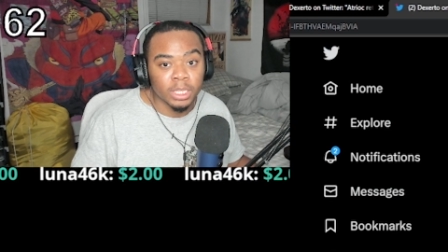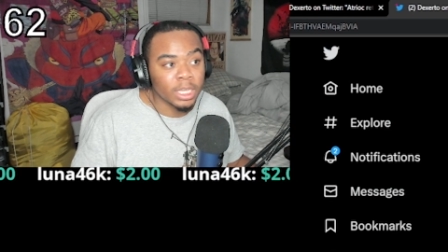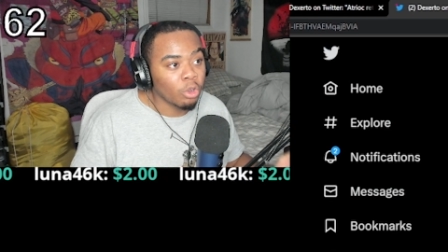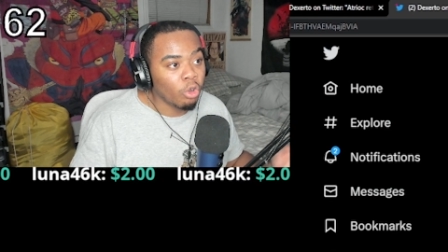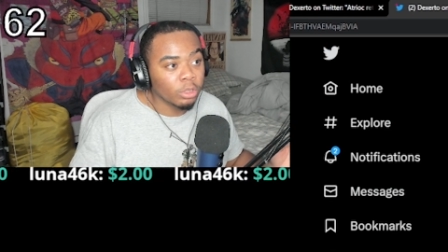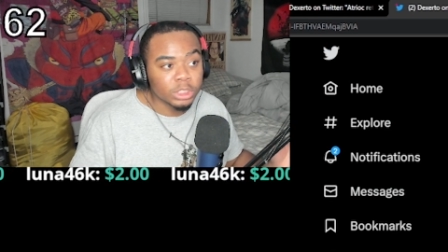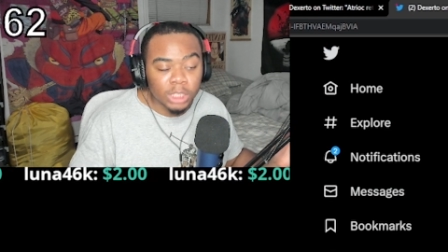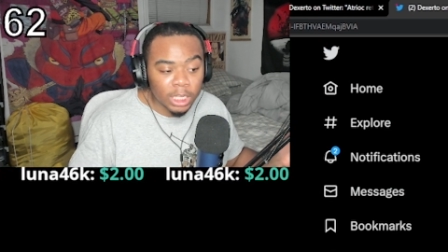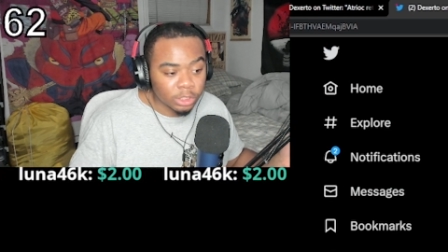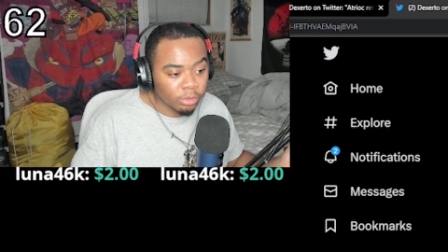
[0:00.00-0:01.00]
then all these
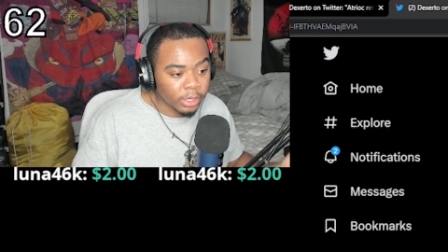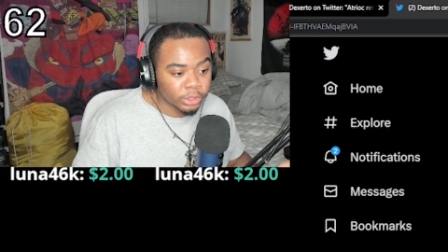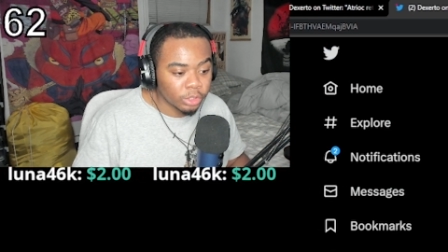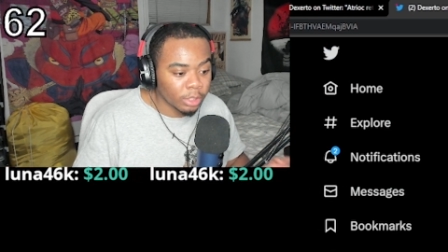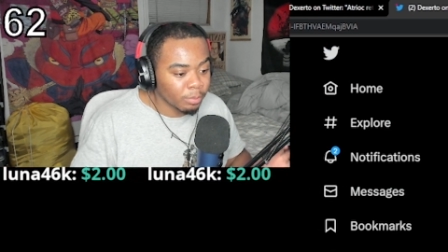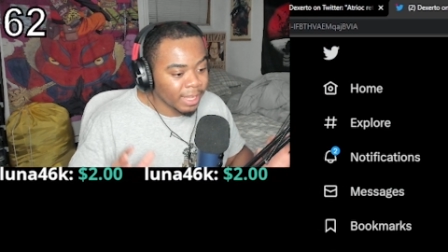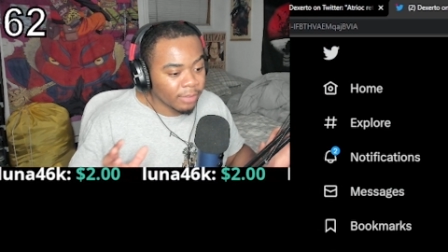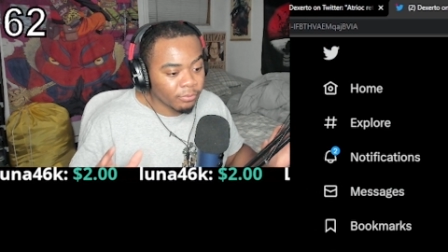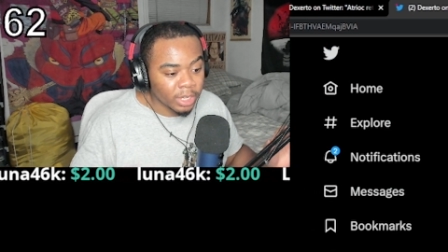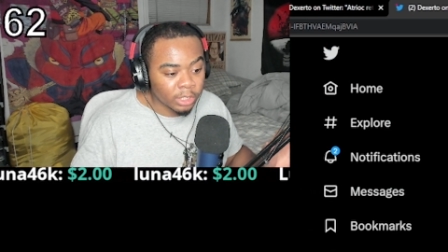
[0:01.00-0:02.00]
content creators started making
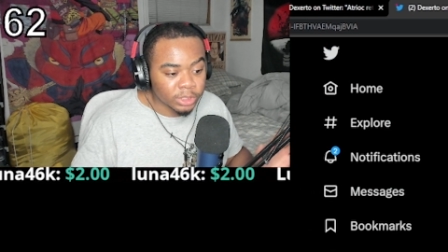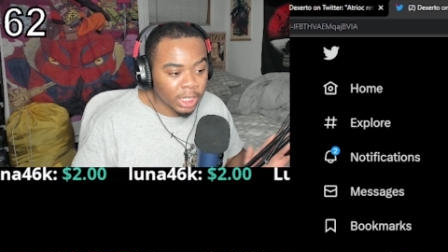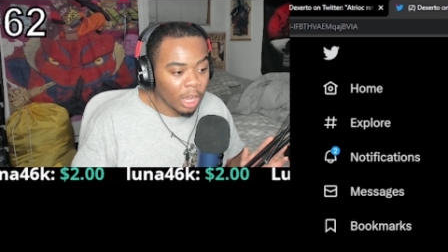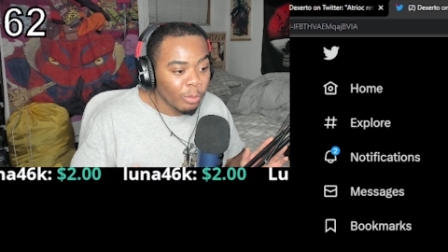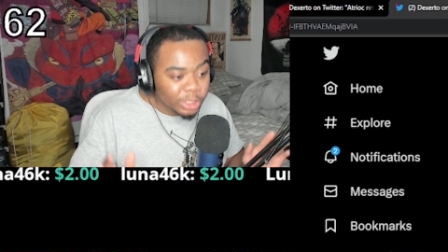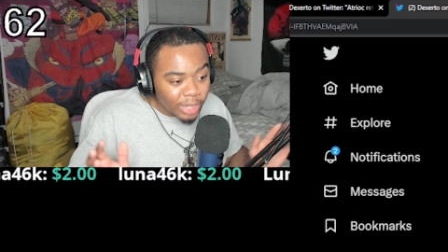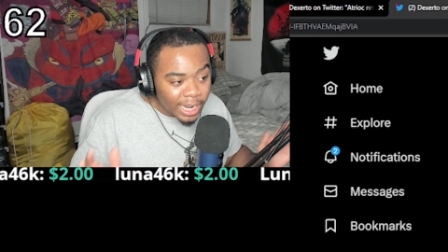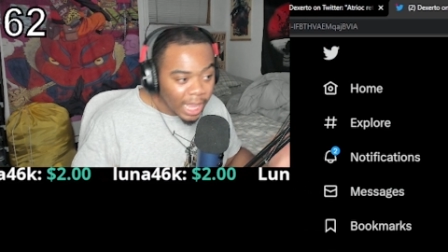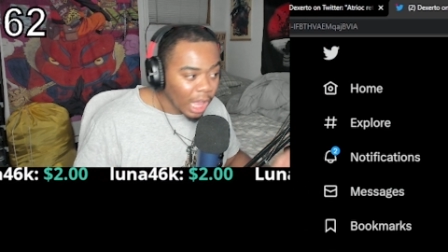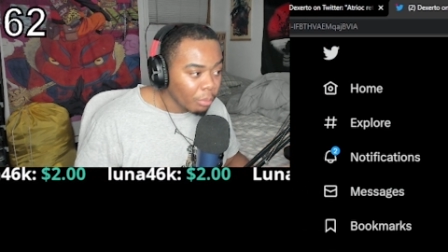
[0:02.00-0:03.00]
videos like, oh, we tried
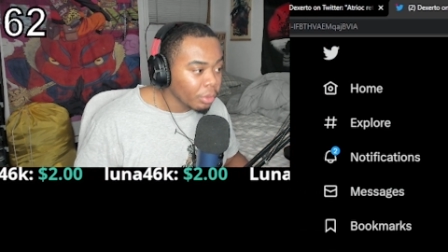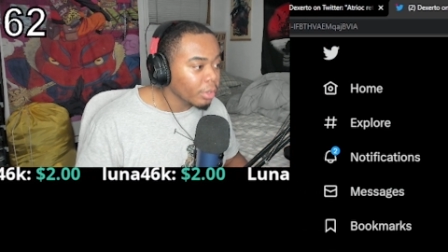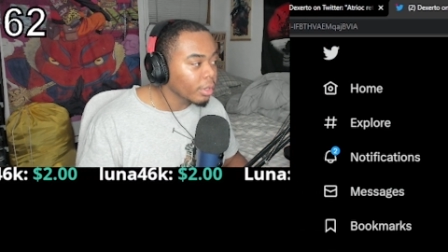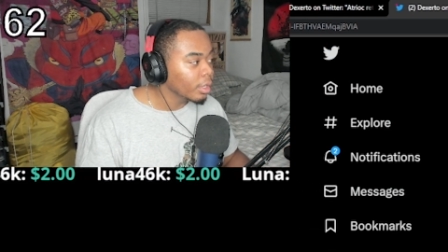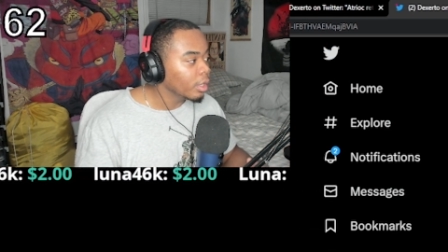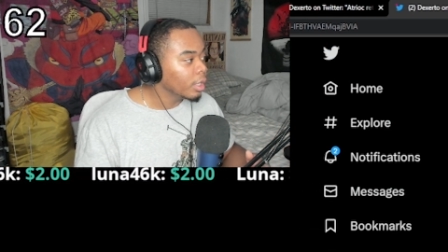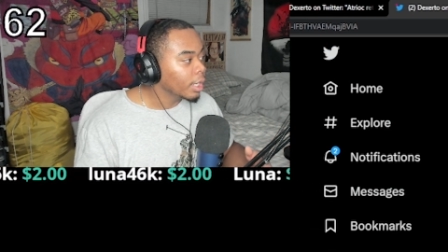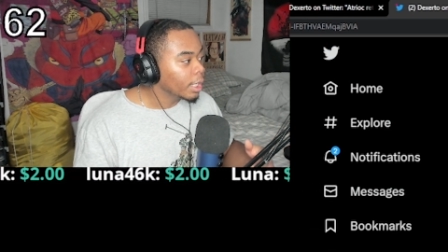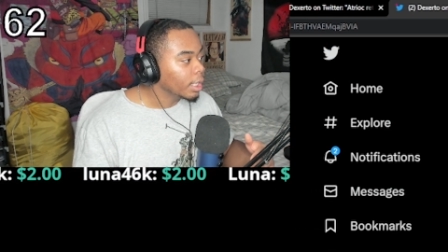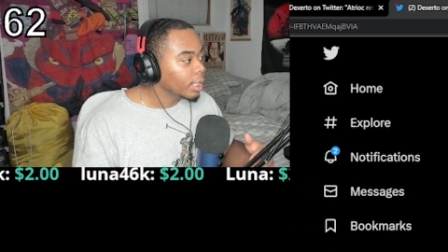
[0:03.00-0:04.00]
to help her.
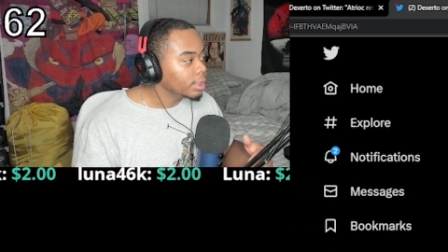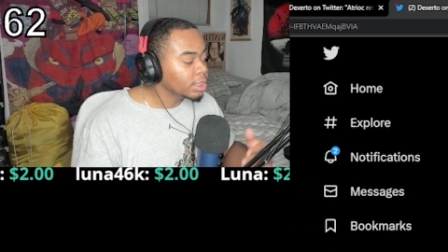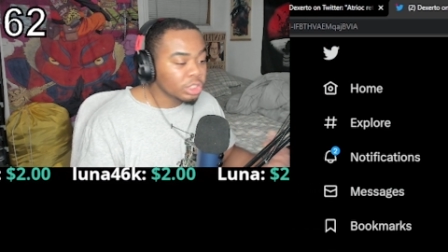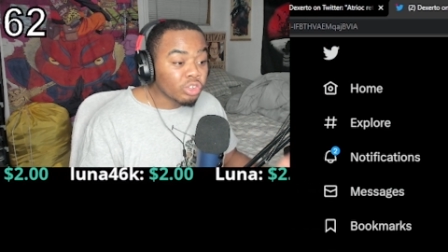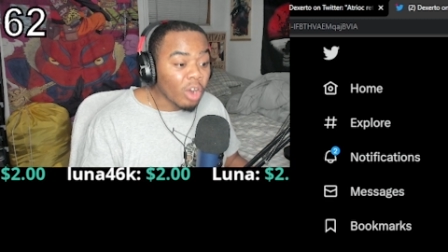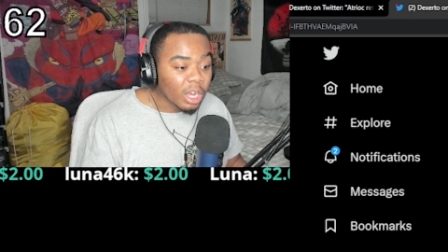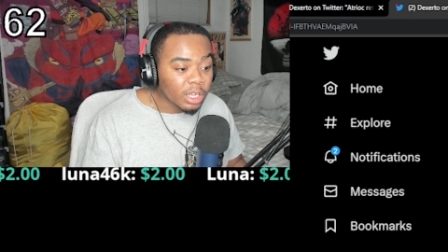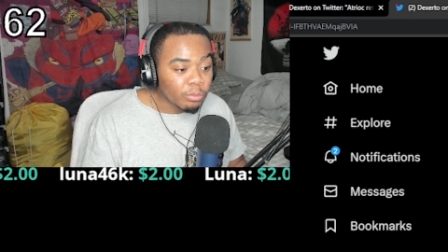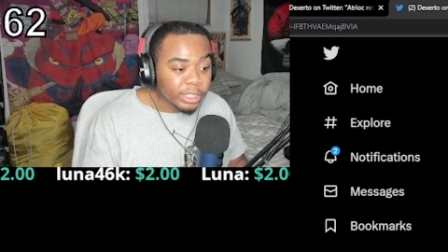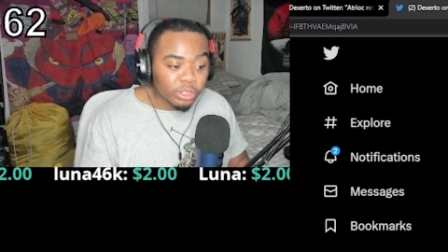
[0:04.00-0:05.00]
She's a drunk
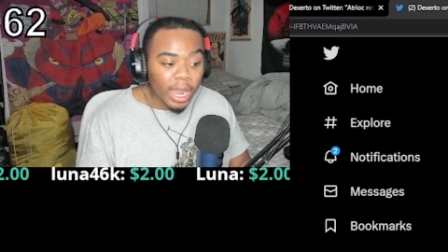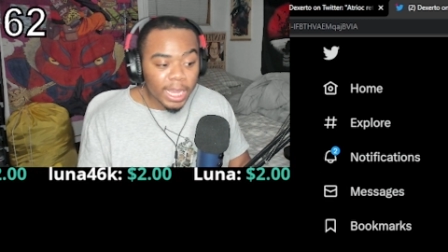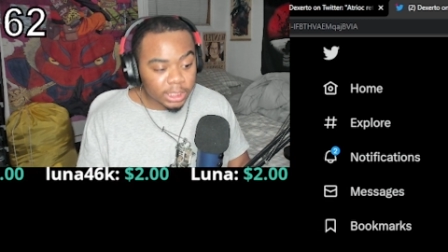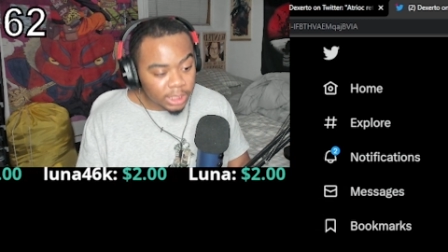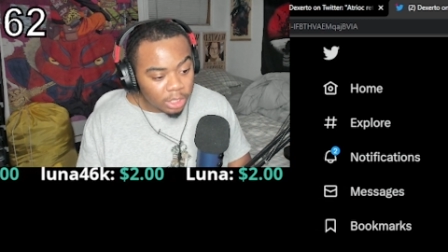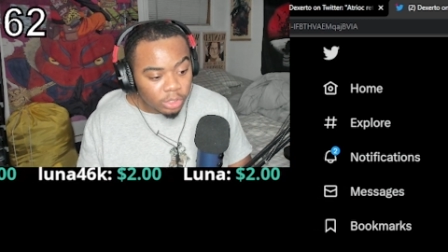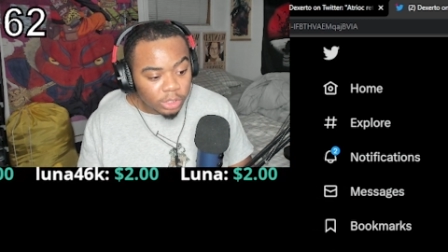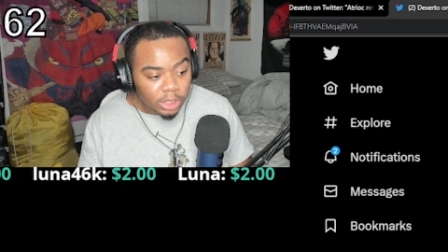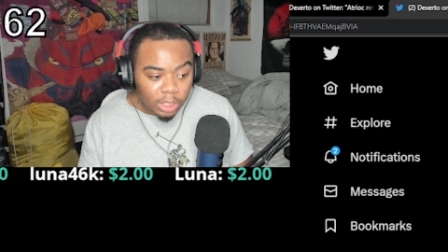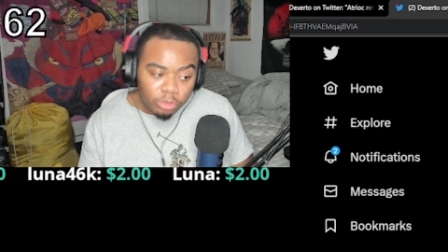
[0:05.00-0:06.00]
and we try to tell her,
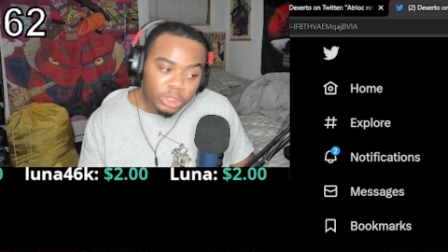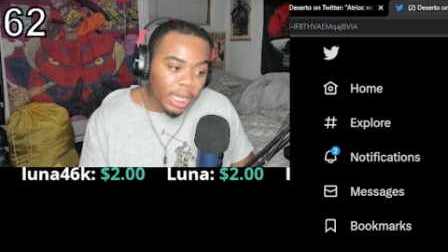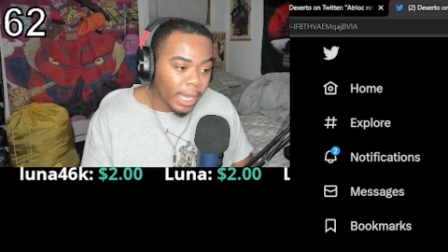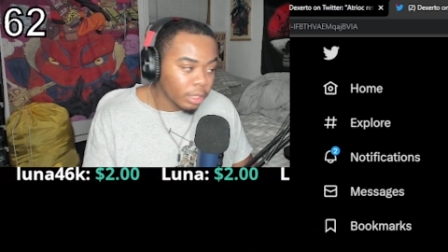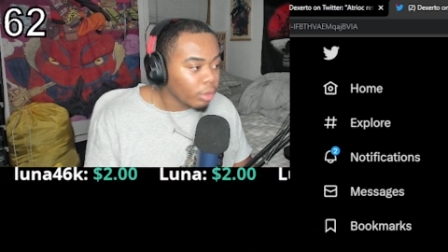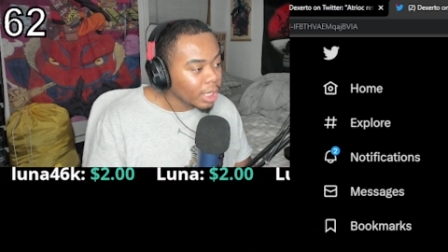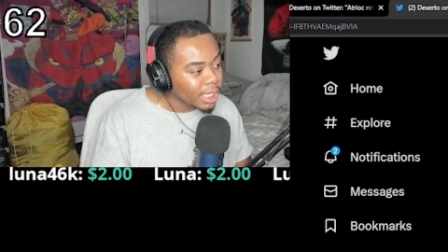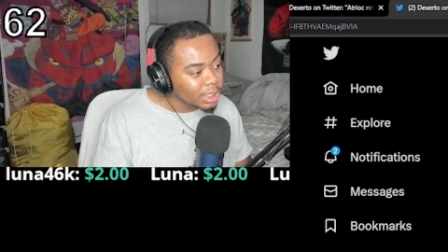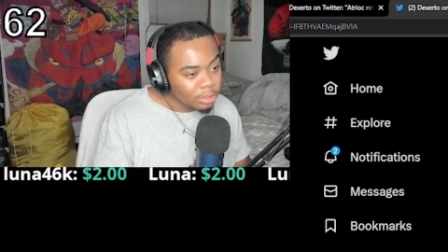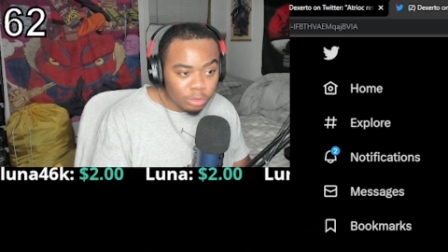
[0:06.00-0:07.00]
you know, she can't do
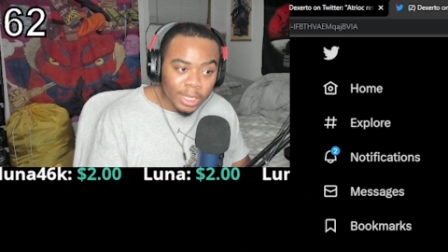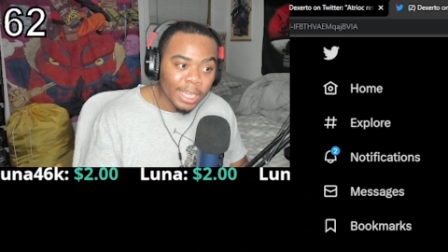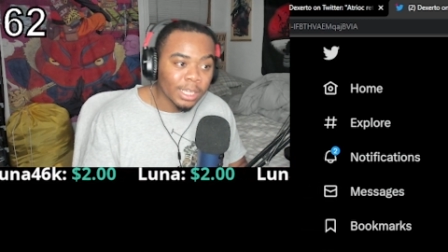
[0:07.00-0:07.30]
this and do that